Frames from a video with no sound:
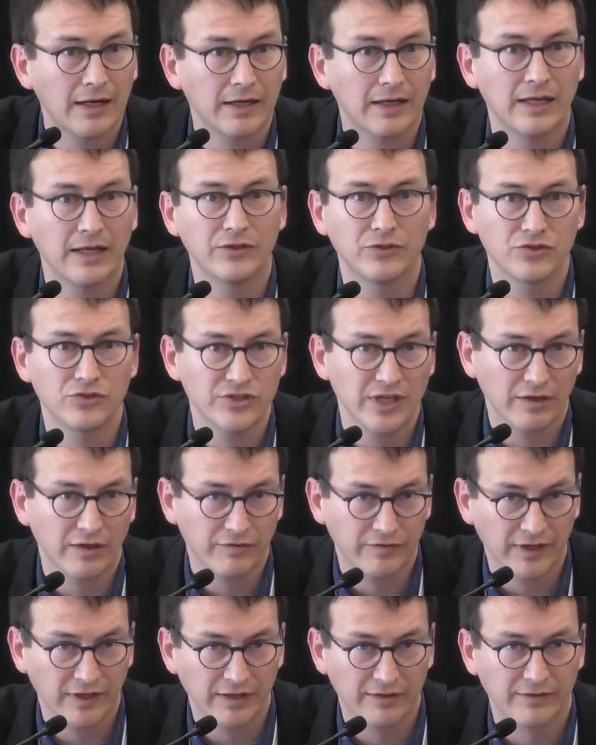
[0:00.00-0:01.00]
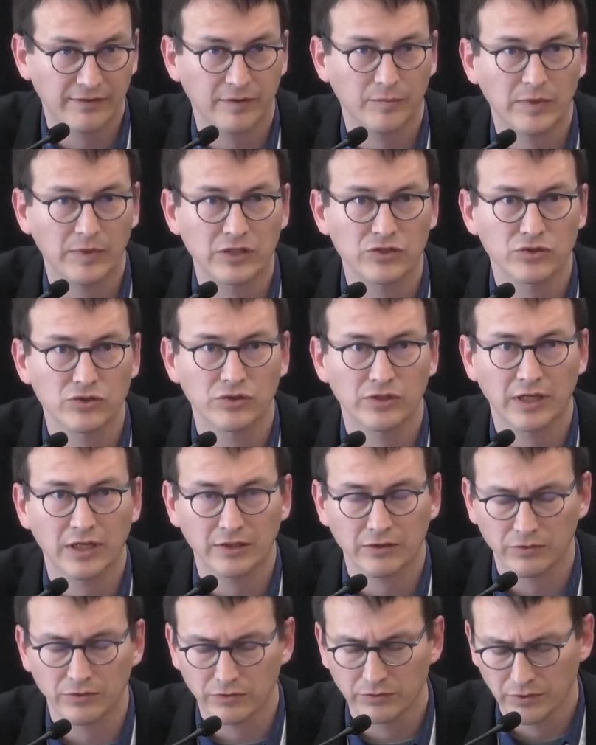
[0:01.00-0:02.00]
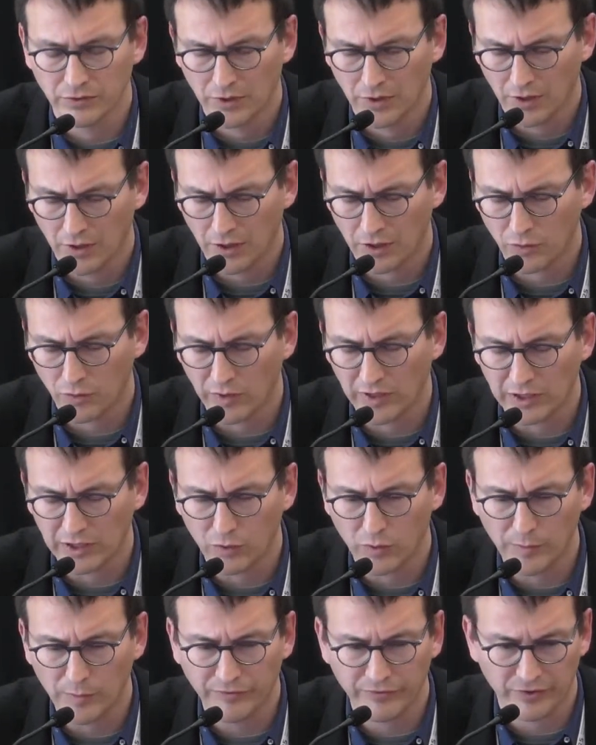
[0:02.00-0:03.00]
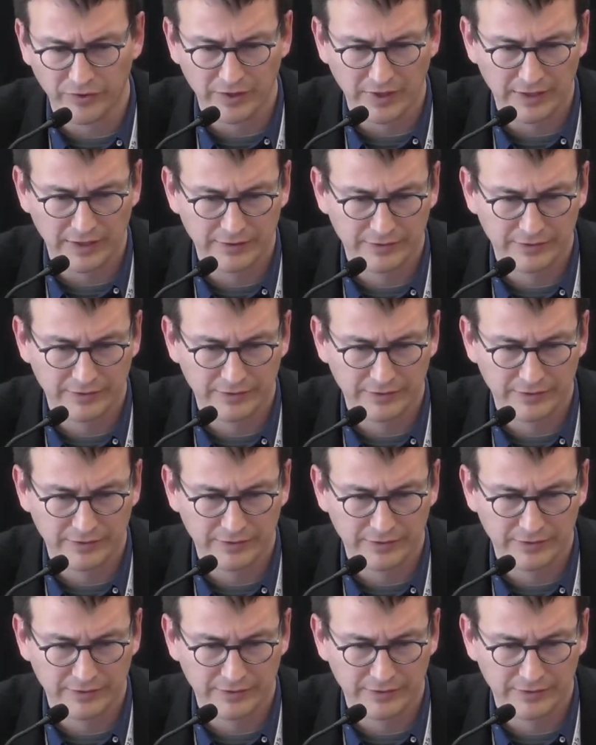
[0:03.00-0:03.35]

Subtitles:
and to check facts and make sure that you are well equipped for that.